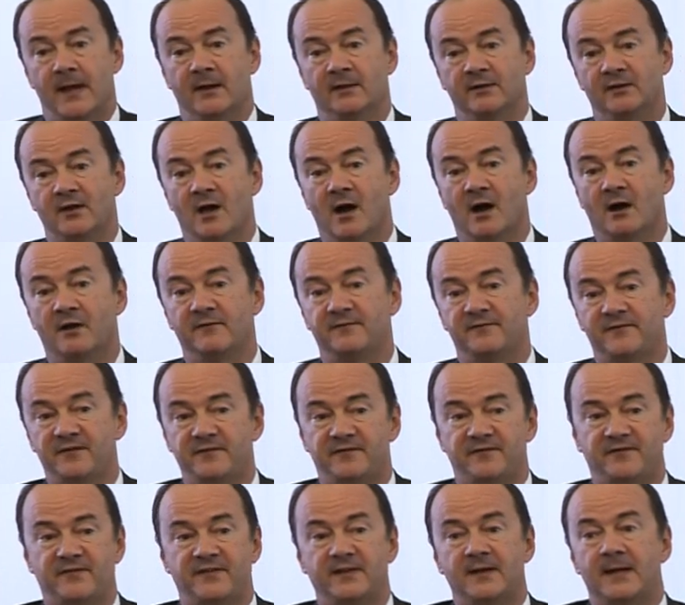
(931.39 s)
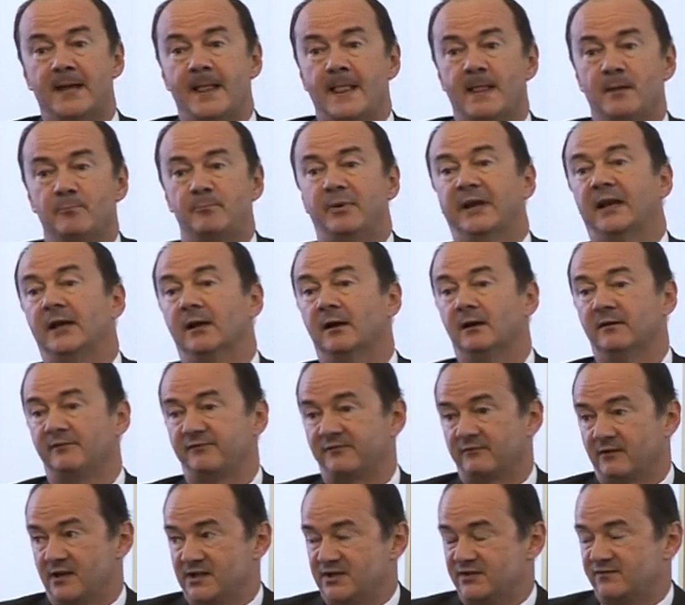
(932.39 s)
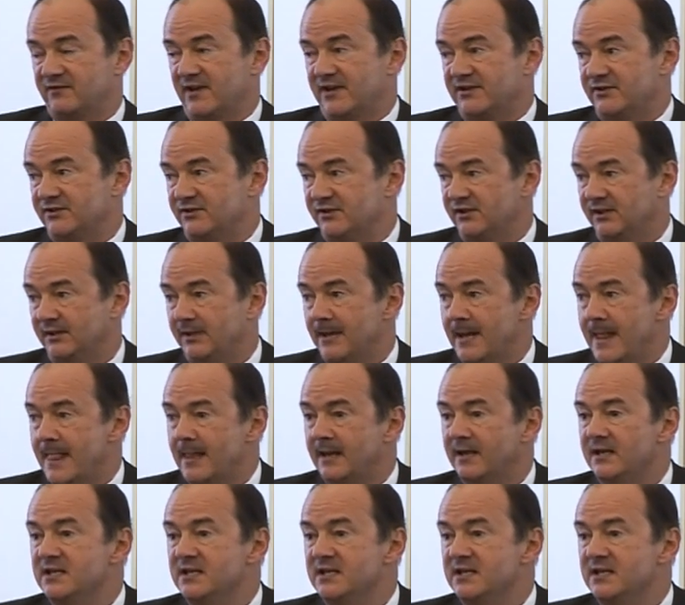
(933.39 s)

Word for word: And our fifth pillar for our strategy